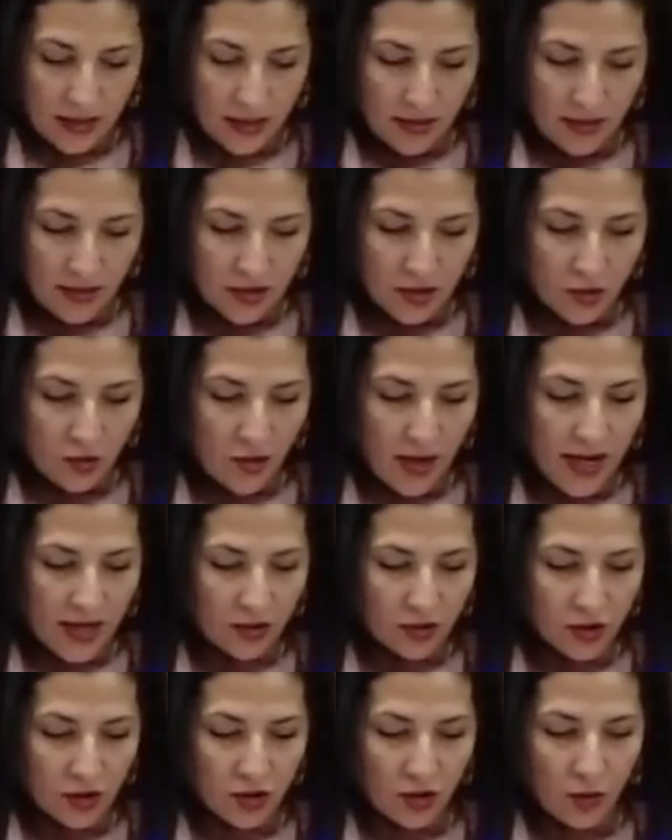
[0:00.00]
the
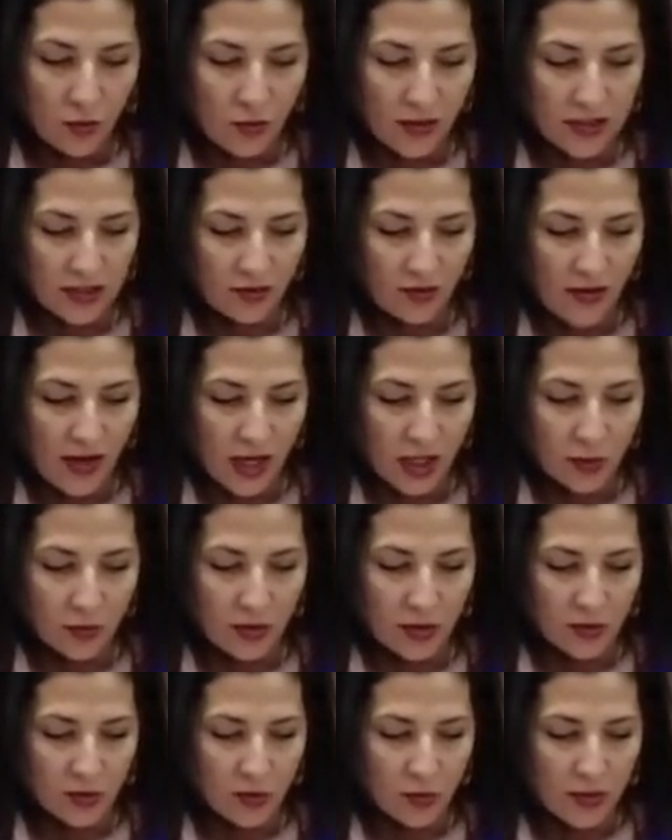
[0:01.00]
Triangle Shirtwaist
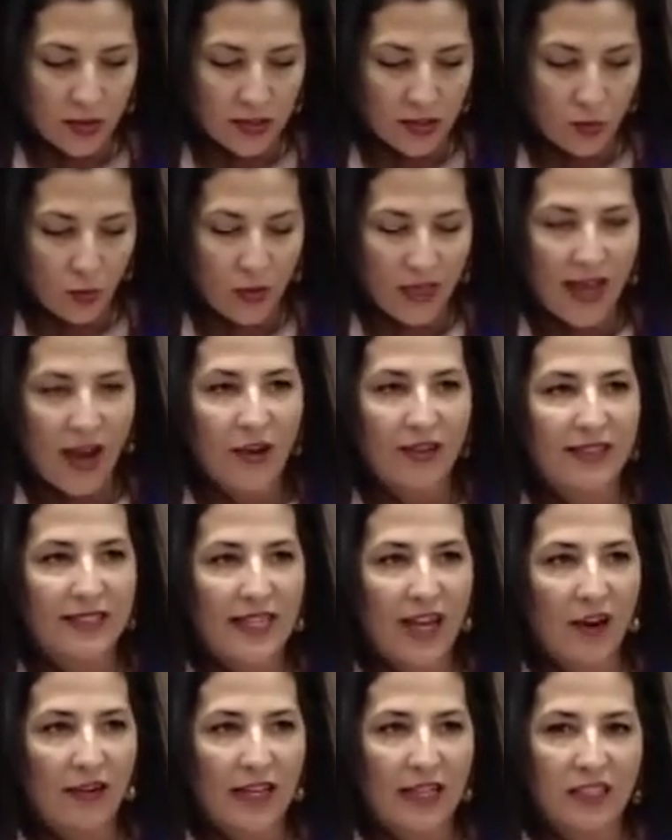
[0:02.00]
Factory was, was without a
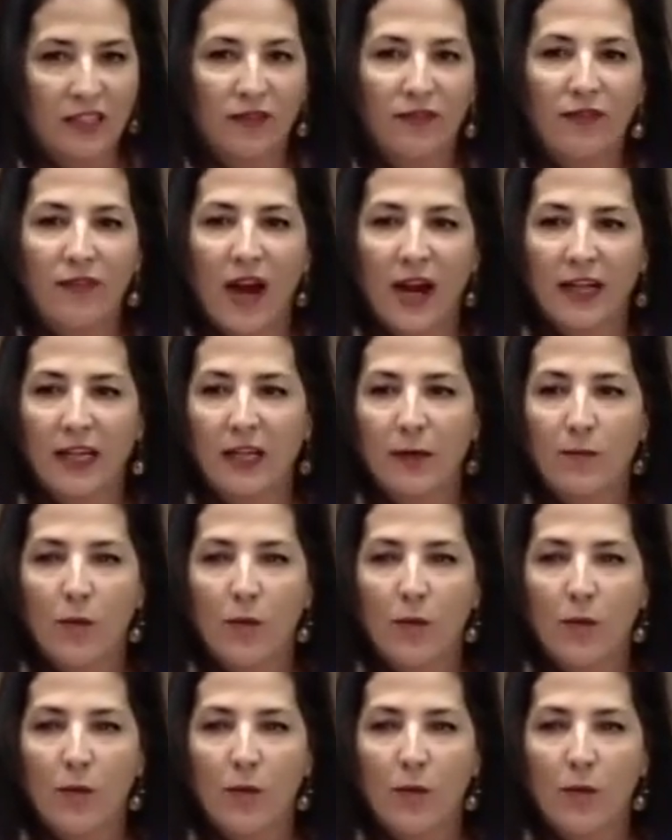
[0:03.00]
doubt a defining